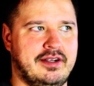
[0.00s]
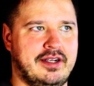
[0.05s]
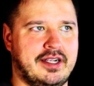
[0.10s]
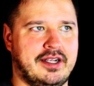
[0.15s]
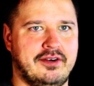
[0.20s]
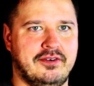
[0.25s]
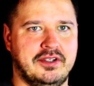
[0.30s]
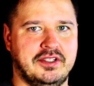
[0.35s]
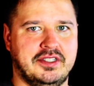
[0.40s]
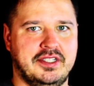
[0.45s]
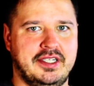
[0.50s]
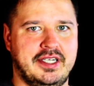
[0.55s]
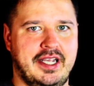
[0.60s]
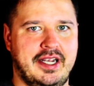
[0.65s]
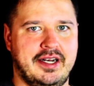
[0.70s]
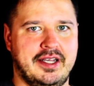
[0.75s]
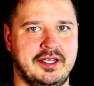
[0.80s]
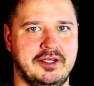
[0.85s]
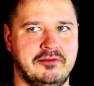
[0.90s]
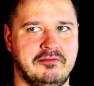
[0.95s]
I can only see
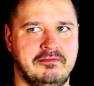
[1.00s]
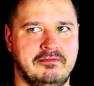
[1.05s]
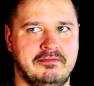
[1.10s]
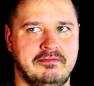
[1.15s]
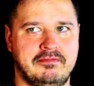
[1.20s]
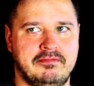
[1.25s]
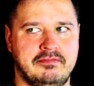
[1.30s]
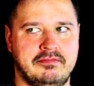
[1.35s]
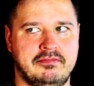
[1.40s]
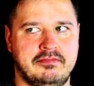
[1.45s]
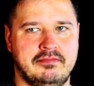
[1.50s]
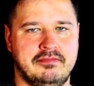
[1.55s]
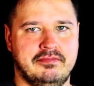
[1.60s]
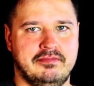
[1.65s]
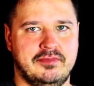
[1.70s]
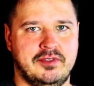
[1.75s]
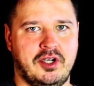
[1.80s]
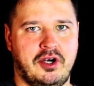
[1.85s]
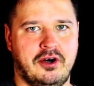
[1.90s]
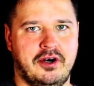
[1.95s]
Data.
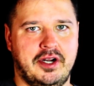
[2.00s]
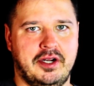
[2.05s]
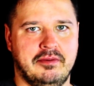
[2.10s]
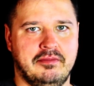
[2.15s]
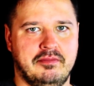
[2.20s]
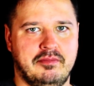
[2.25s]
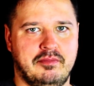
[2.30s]
Sorry.